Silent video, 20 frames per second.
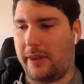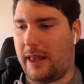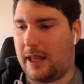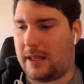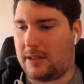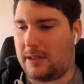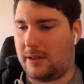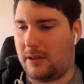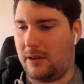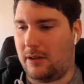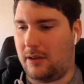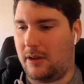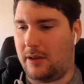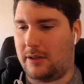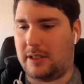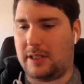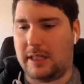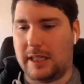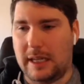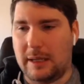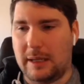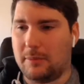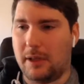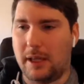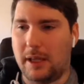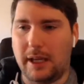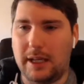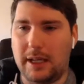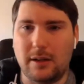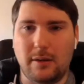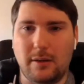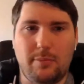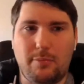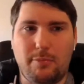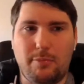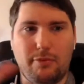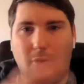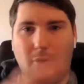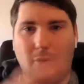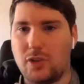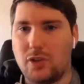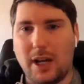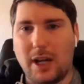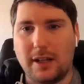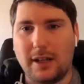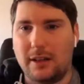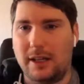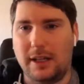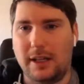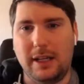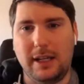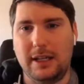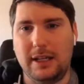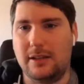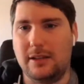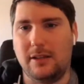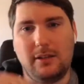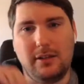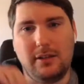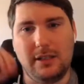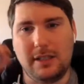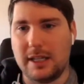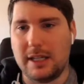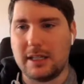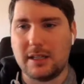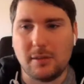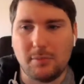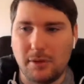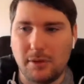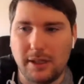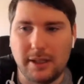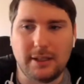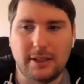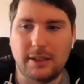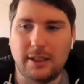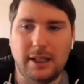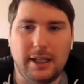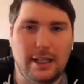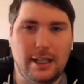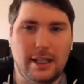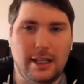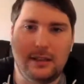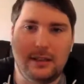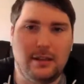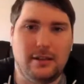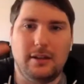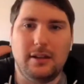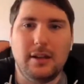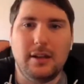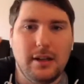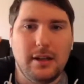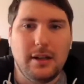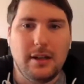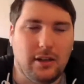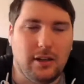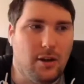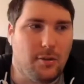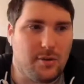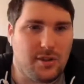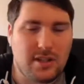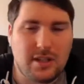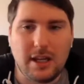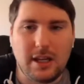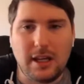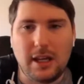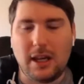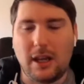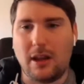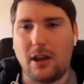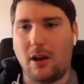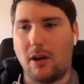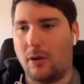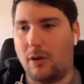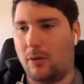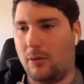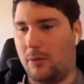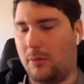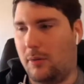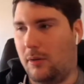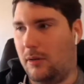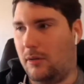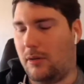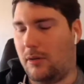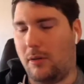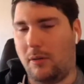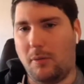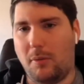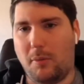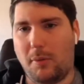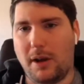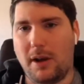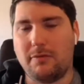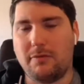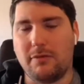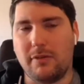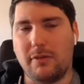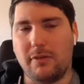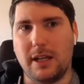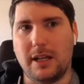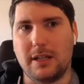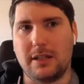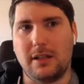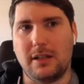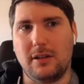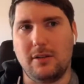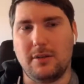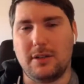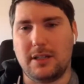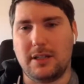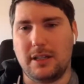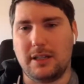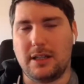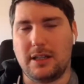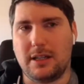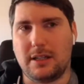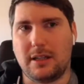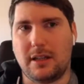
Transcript: that's a, a, team lead, a project lead, a discipline lead, mm. a you know a CEO or, or whatever it is, you know it's, it's, it's